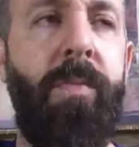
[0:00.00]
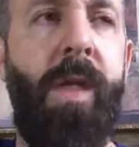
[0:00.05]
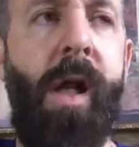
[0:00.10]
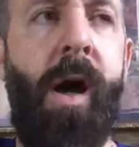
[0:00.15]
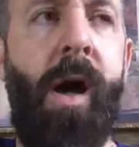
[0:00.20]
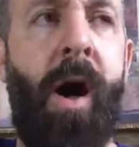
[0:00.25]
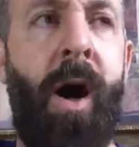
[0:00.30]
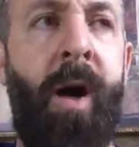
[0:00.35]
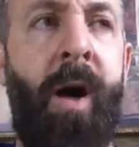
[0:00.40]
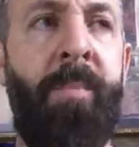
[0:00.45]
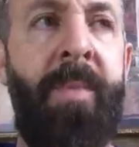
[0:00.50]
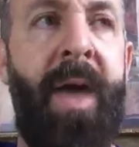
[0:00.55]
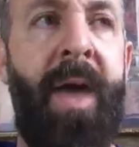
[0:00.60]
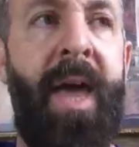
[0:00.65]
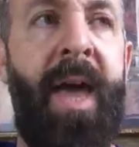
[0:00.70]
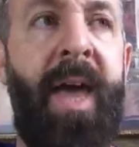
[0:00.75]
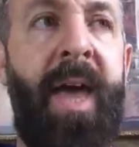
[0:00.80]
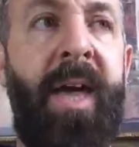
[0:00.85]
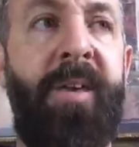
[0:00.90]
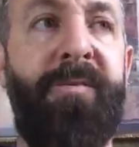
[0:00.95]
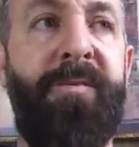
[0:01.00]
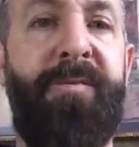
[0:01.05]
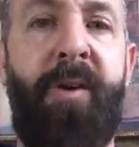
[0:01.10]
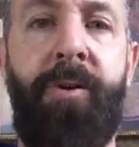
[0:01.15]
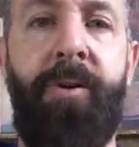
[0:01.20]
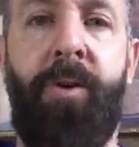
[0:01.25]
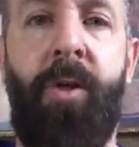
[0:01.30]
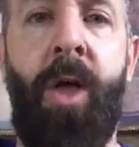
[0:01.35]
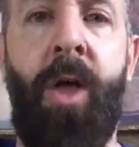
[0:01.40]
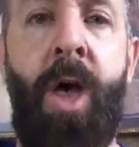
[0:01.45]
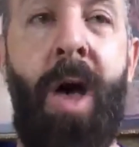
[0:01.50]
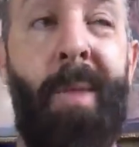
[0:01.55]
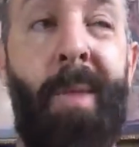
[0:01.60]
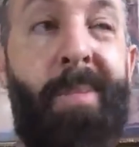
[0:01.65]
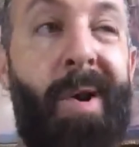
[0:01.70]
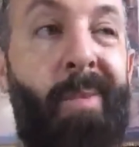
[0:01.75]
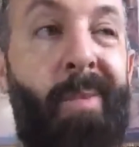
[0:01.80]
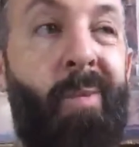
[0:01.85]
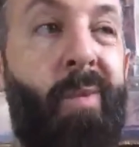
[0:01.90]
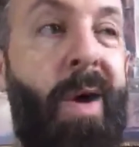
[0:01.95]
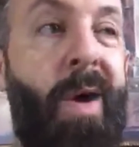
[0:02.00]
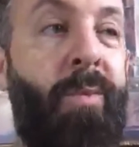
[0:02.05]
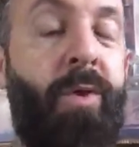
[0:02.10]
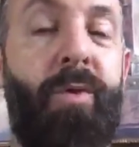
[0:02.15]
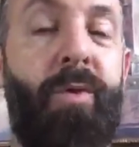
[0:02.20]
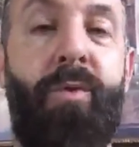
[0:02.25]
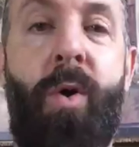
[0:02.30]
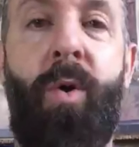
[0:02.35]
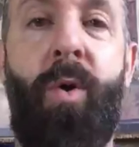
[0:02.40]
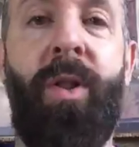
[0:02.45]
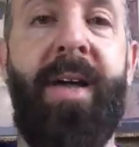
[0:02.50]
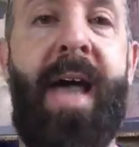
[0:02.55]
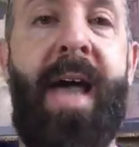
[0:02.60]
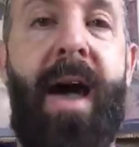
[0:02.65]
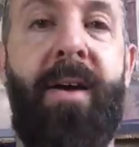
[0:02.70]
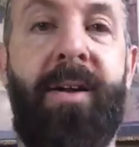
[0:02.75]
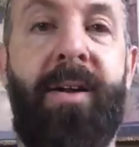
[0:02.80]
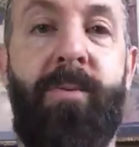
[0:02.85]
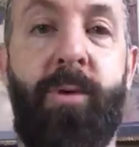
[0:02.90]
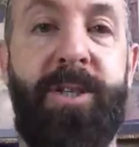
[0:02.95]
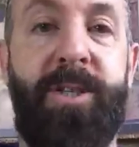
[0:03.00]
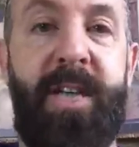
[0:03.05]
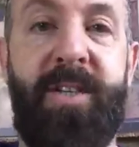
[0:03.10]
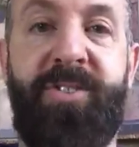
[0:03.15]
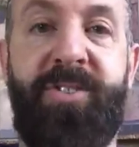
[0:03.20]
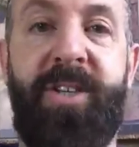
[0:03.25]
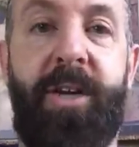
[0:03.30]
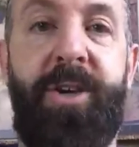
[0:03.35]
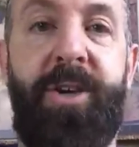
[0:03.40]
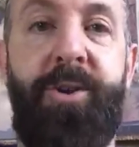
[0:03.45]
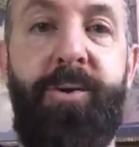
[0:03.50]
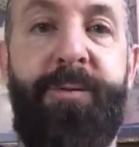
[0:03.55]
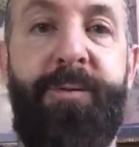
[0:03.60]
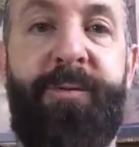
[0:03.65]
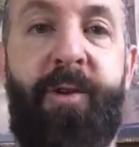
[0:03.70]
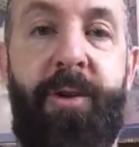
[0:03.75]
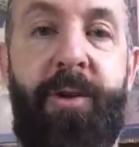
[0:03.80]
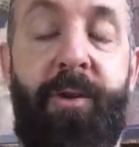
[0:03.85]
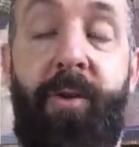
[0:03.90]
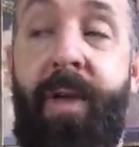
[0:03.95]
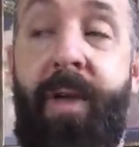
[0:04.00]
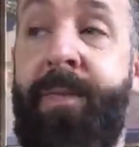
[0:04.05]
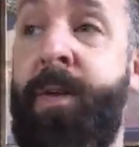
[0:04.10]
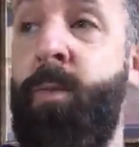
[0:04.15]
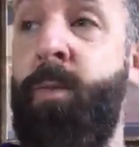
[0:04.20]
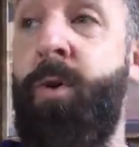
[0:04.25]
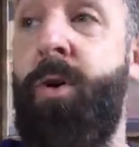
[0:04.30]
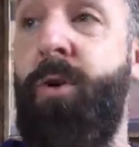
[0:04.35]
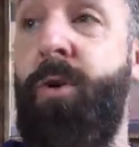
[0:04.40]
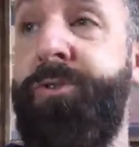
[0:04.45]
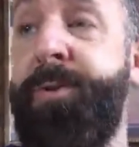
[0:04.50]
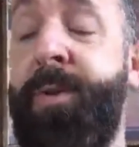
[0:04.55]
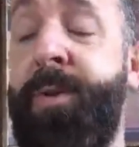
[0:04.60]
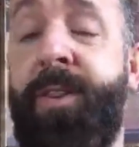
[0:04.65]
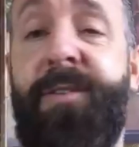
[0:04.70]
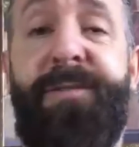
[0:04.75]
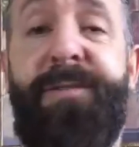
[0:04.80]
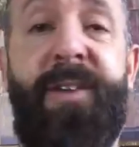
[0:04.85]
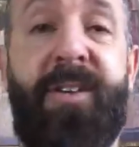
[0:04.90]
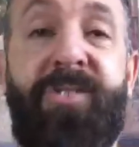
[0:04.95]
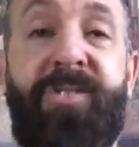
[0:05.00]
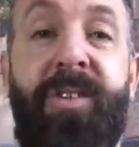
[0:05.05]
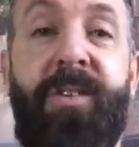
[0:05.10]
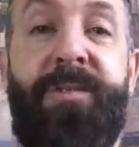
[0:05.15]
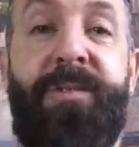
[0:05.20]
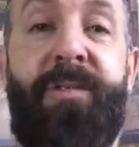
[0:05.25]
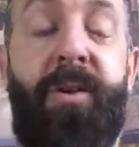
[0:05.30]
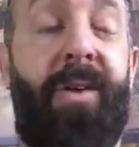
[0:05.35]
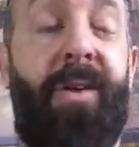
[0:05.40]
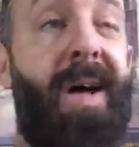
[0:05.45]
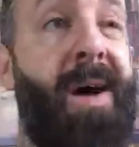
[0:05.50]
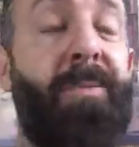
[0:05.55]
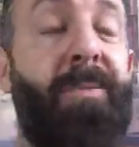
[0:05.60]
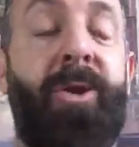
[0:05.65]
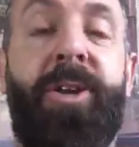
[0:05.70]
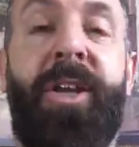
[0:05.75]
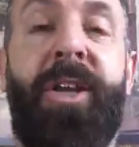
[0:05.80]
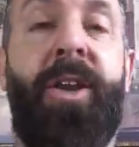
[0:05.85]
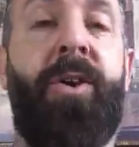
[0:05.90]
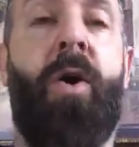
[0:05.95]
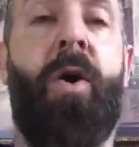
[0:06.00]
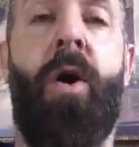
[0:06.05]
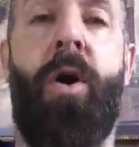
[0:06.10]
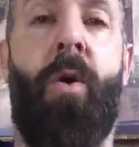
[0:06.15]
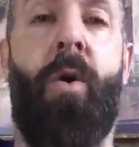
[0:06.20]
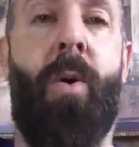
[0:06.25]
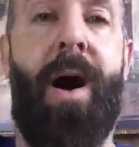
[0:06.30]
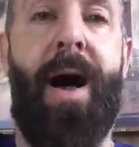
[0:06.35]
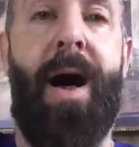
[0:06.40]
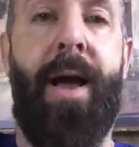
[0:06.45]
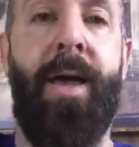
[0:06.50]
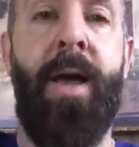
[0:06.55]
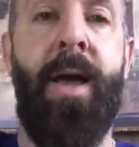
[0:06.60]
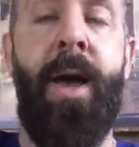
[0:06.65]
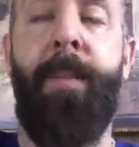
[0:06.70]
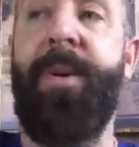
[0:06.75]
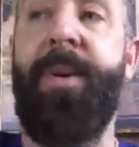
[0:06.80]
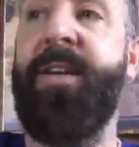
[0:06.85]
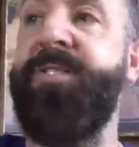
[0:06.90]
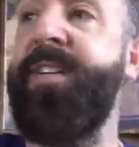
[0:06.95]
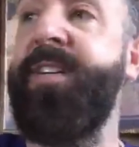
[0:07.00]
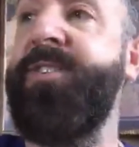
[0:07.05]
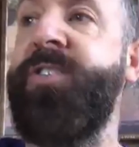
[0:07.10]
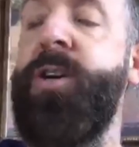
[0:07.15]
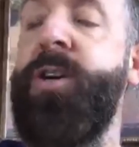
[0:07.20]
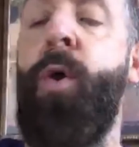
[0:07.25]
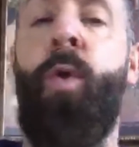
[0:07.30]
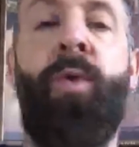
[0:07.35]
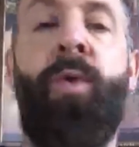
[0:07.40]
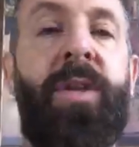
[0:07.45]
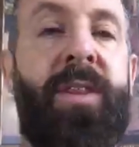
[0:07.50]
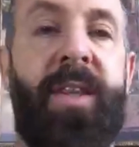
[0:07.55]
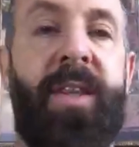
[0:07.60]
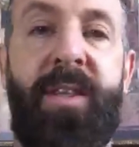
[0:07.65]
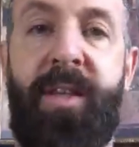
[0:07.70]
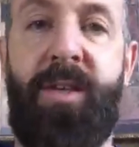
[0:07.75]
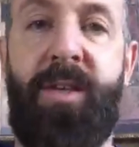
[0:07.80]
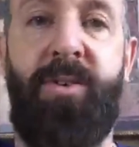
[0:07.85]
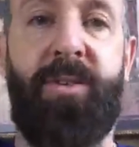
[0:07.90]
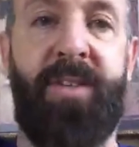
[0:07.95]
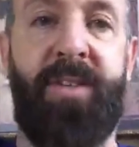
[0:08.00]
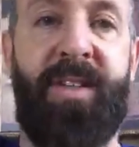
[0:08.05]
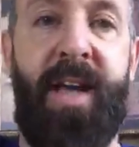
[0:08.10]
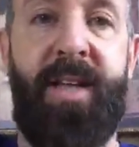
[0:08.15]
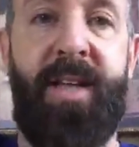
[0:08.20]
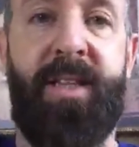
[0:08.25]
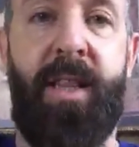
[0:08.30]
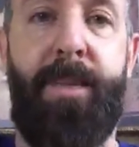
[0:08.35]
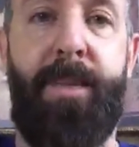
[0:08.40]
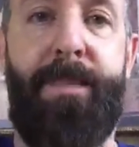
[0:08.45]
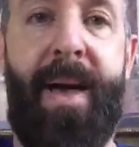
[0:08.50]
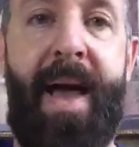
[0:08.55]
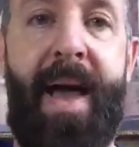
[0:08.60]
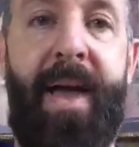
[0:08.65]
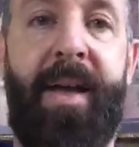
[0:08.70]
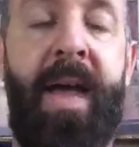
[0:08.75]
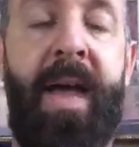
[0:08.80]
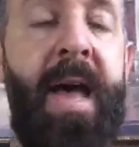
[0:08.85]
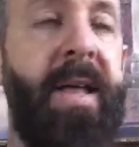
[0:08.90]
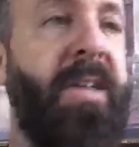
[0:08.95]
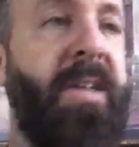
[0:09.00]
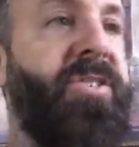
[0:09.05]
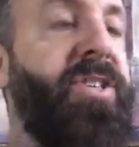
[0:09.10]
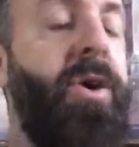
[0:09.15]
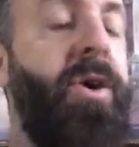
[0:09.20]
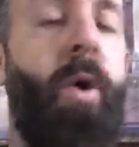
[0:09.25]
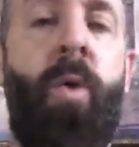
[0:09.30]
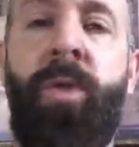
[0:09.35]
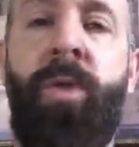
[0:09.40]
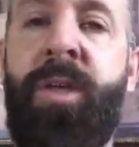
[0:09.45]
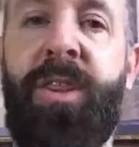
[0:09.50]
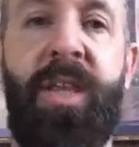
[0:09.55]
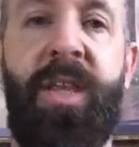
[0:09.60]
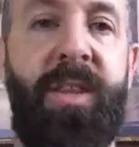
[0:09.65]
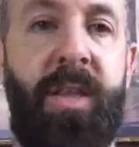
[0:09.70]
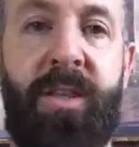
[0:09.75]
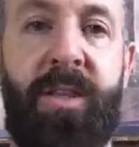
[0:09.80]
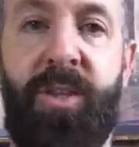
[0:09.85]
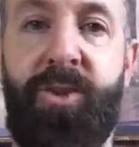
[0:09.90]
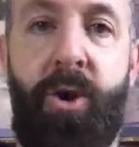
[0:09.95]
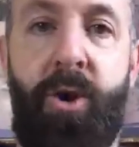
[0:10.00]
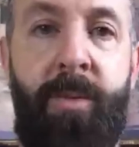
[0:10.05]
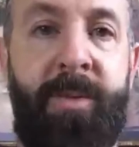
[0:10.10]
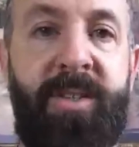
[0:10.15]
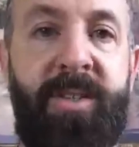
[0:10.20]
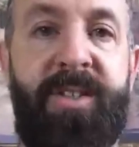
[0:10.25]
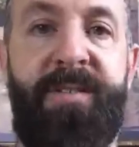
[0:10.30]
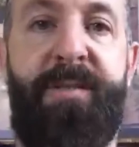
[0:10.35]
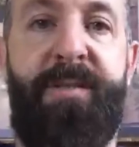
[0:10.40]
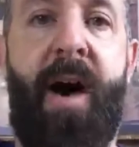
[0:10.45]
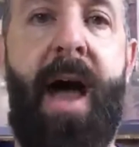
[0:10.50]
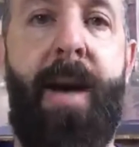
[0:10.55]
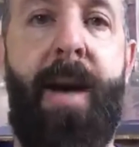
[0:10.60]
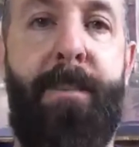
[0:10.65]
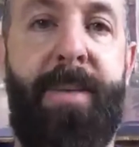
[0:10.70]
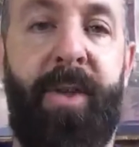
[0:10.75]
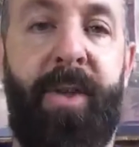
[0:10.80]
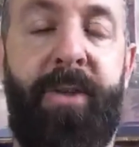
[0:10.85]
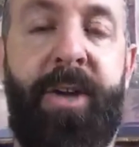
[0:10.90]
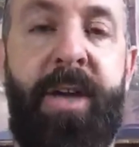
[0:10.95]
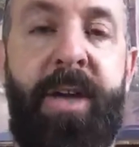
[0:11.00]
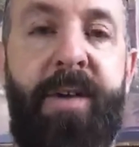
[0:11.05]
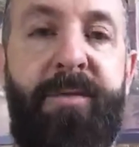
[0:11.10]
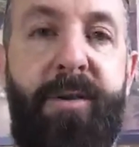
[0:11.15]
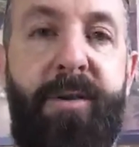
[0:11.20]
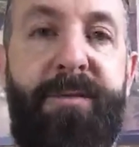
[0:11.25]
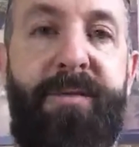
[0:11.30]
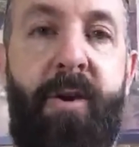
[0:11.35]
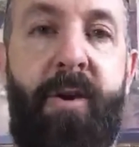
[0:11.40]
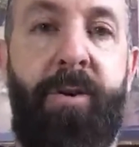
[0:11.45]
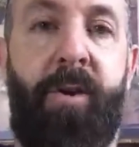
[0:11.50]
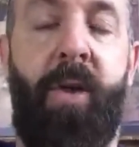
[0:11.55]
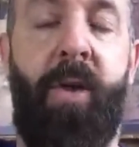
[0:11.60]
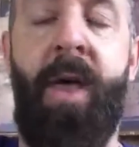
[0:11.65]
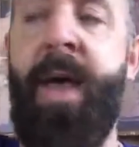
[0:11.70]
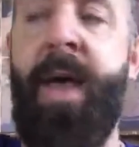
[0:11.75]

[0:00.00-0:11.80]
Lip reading: a funnel. But when we're rolling out and we're testing a new funnel and then we're ultimately fixing the funnel, I'm looking at ROI because that's the only thing that you could take to the bank. That's the only thing that determines the viability of your funnel